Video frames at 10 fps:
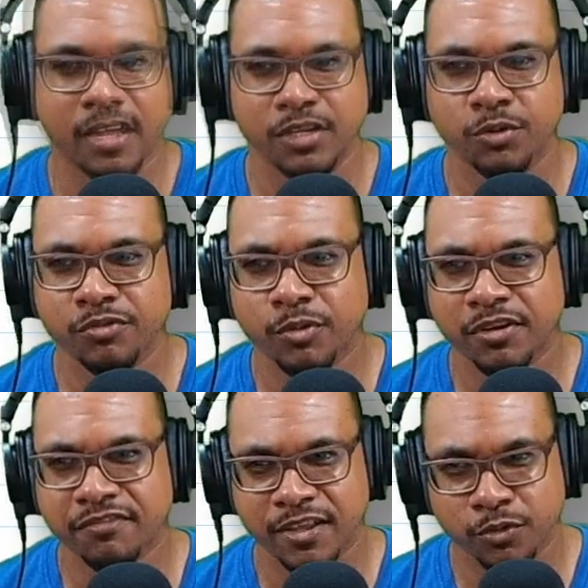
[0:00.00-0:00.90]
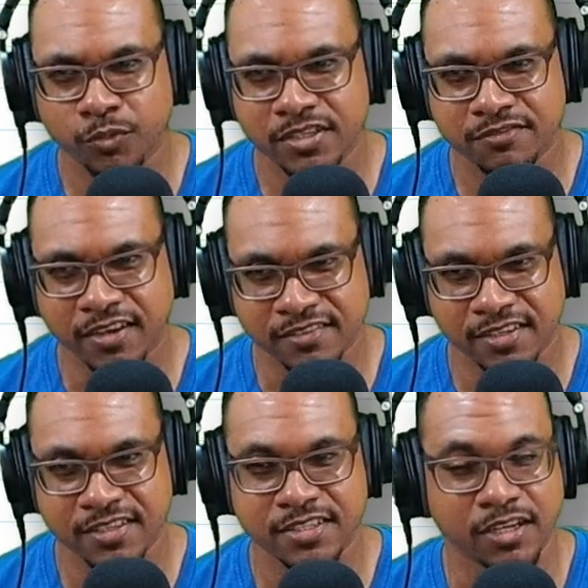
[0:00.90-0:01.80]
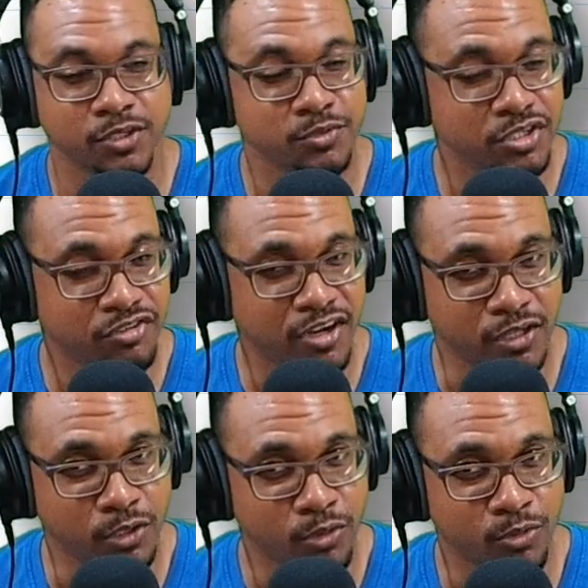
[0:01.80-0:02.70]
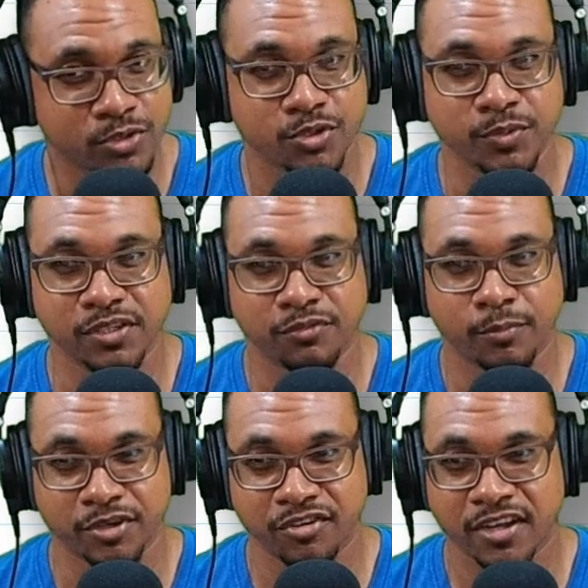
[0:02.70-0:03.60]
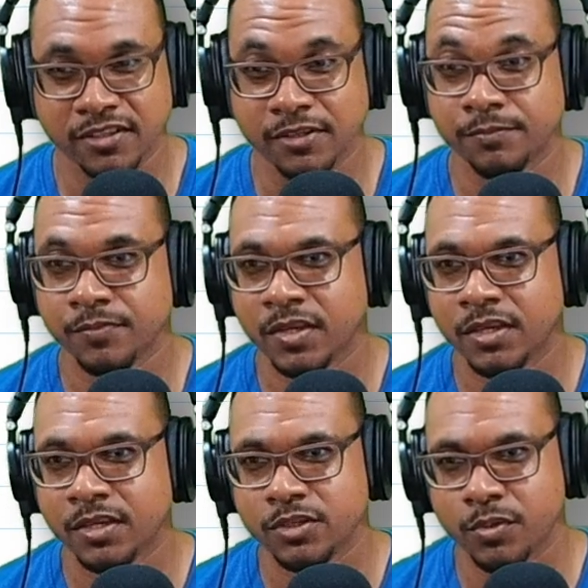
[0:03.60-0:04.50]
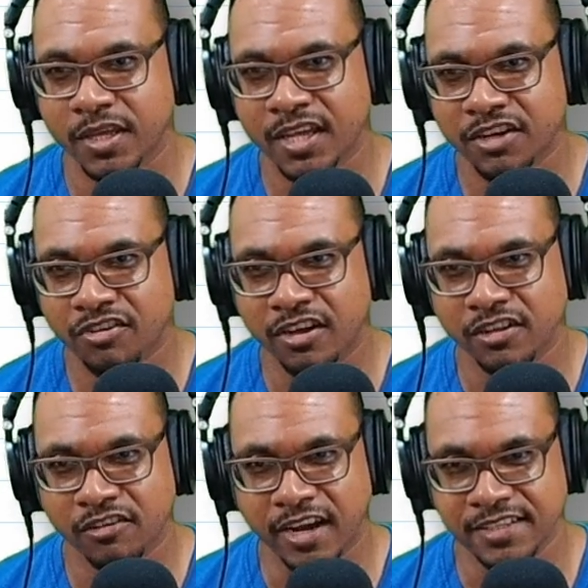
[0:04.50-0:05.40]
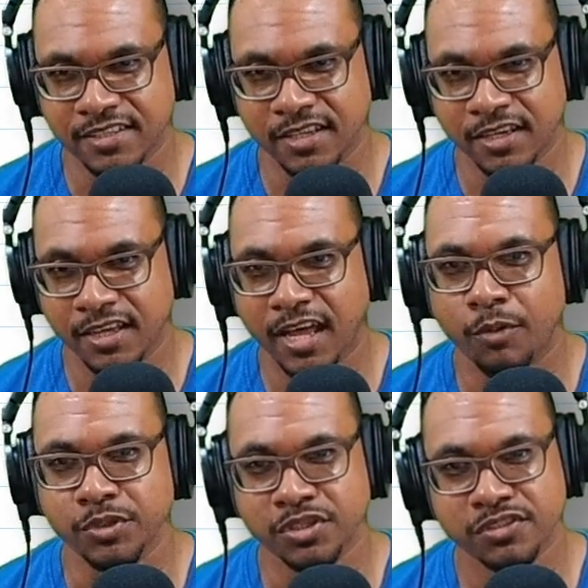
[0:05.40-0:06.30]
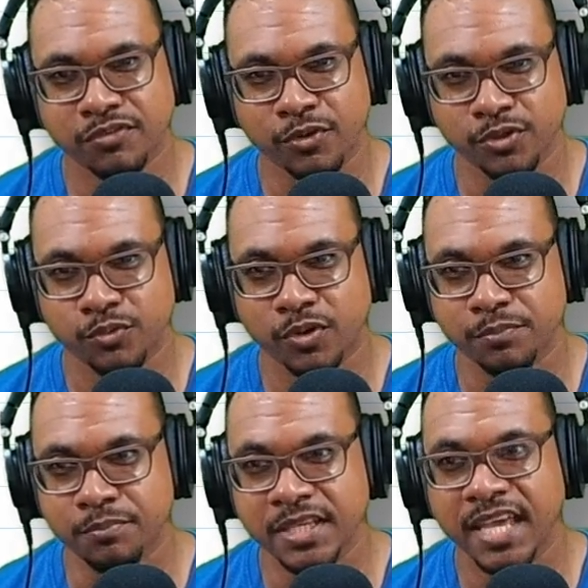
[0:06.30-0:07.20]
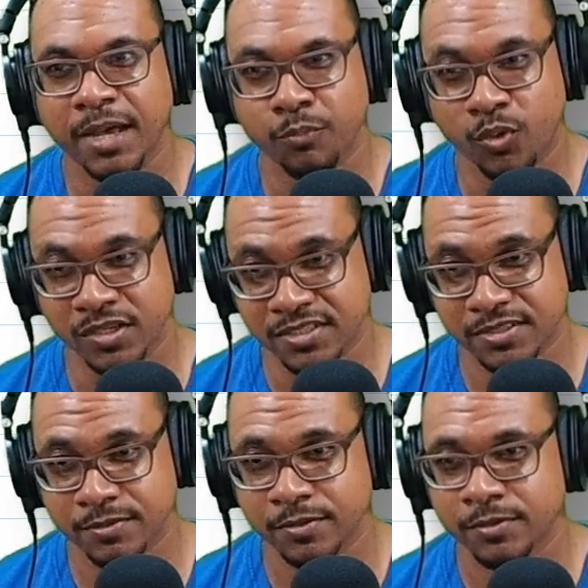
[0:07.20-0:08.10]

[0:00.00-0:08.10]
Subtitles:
And you know, if you want to find out what this vector is, you have to use the triangle law. So we need to form a triangle. So you can get a triangle right here, and we just found out what bm was.